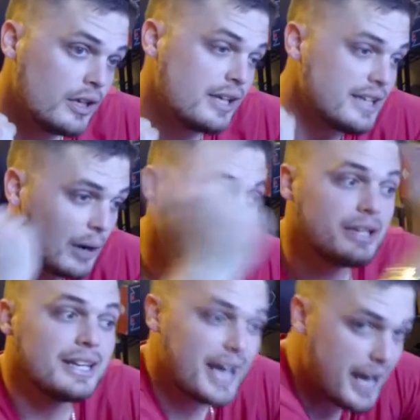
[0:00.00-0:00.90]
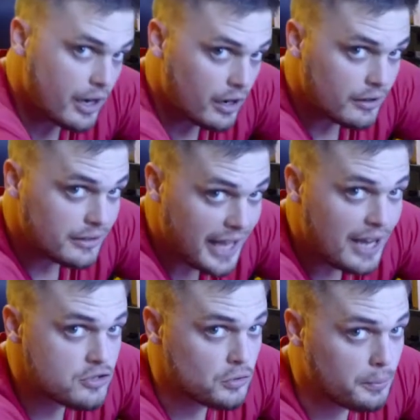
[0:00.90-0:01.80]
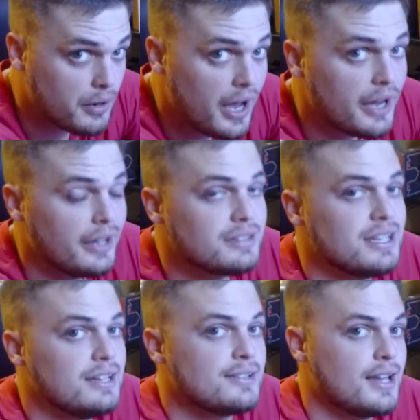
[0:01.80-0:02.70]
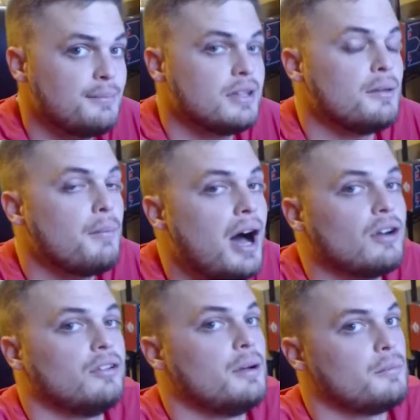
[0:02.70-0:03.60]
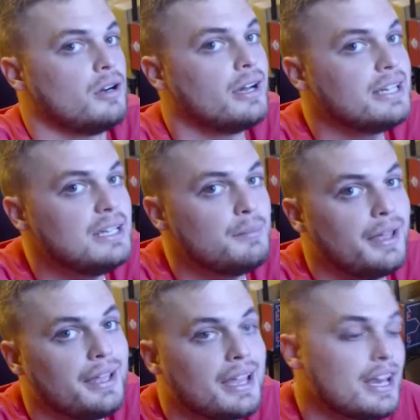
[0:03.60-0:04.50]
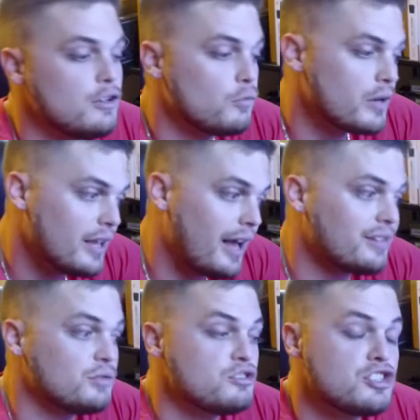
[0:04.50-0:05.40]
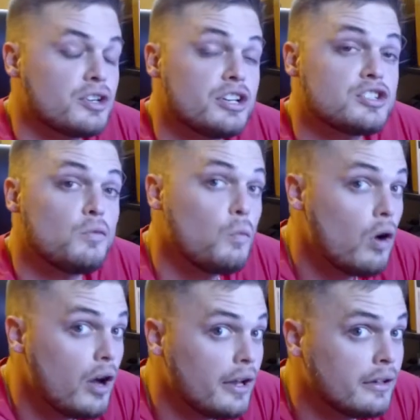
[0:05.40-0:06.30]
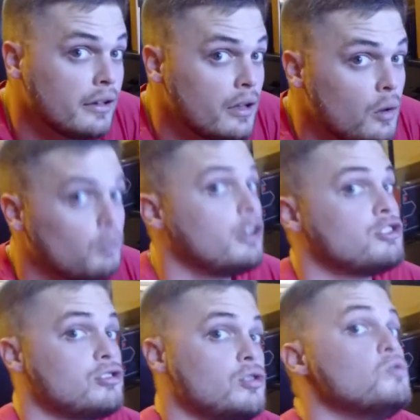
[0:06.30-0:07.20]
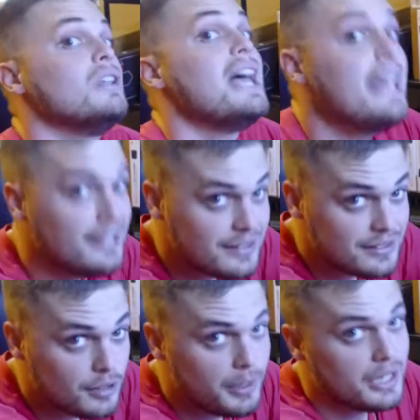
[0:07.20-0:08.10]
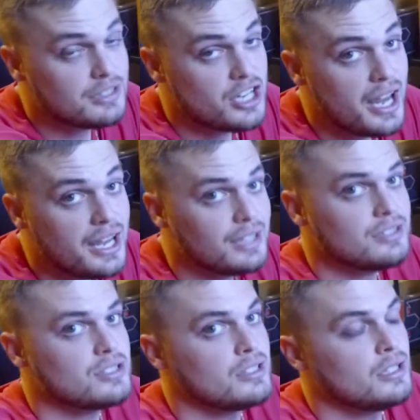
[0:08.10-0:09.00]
Now, when you got the actual product, and you typed in the model number on eBay, and you realized it was Generation 1, when it's too late to make a change,